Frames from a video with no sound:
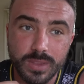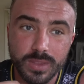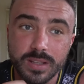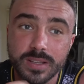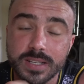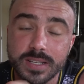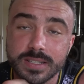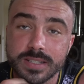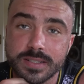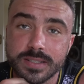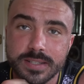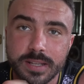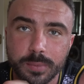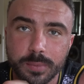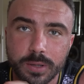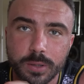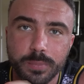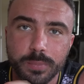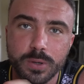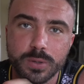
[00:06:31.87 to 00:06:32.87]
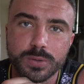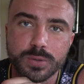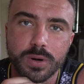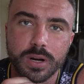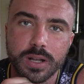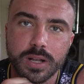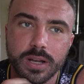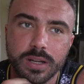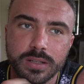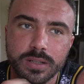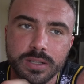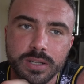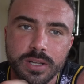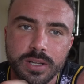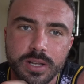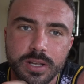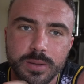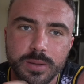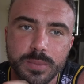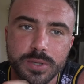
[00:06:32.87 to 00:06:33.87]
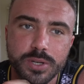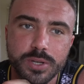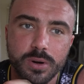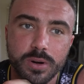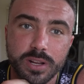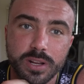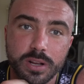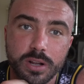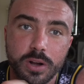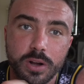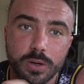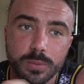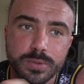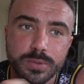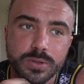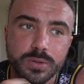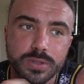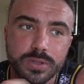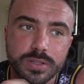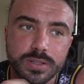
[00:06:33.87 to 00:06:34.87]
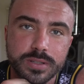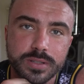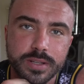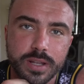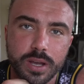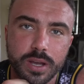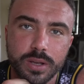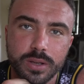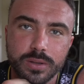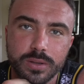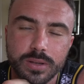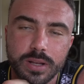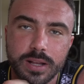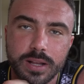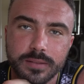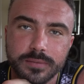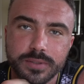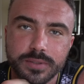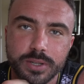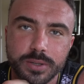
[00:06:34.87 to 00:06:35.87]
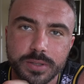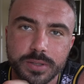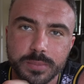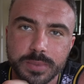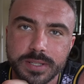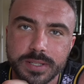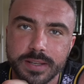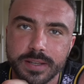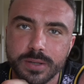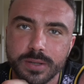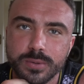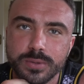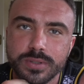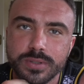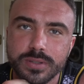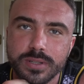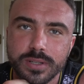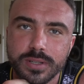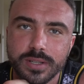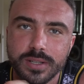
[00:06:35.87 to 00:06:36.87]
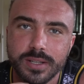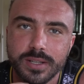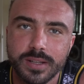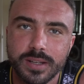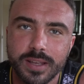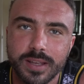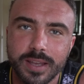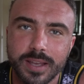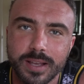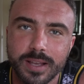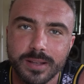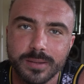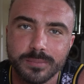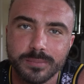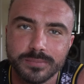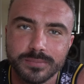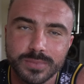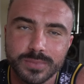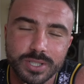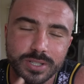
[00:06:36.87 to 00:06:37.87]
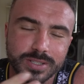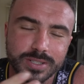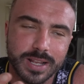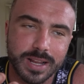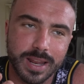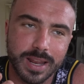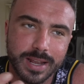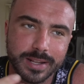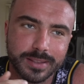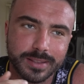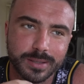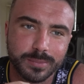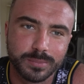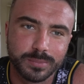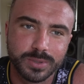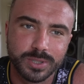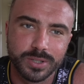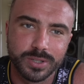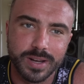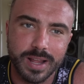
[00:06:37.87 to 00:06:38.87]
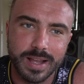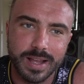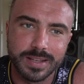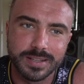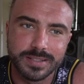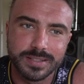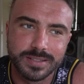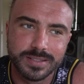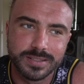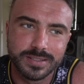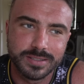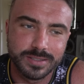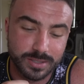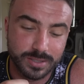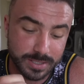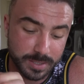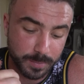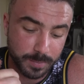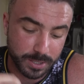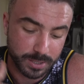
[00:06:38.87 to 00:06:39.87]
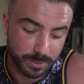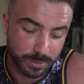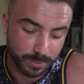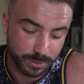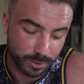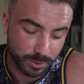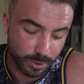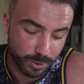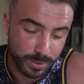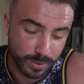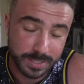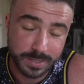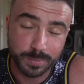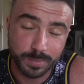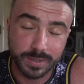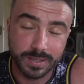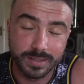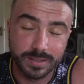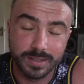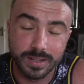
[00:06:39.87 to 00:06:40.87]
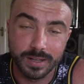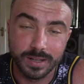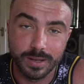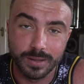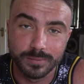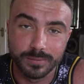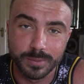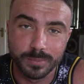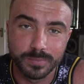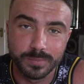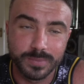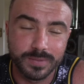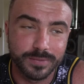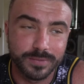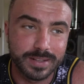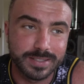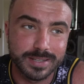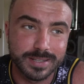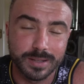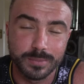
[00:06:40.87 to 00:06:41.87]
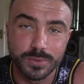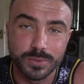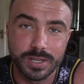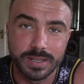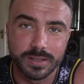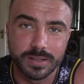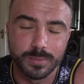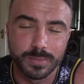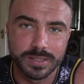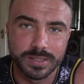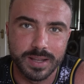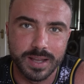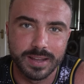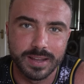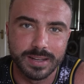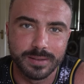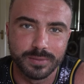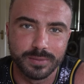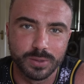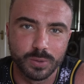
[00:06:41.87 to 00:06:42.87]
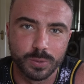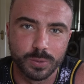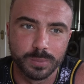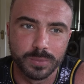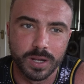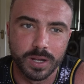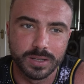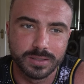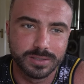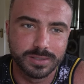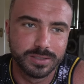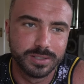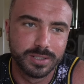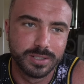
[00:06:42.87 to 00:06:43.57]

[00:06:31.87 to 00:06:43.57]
This is typical post-workout. Majority of carb sources now have turned to potatoes, because I like them. They're nice, especially when they're crispy. I love them. Feels like I'm cheating on my diet, even though I'm not.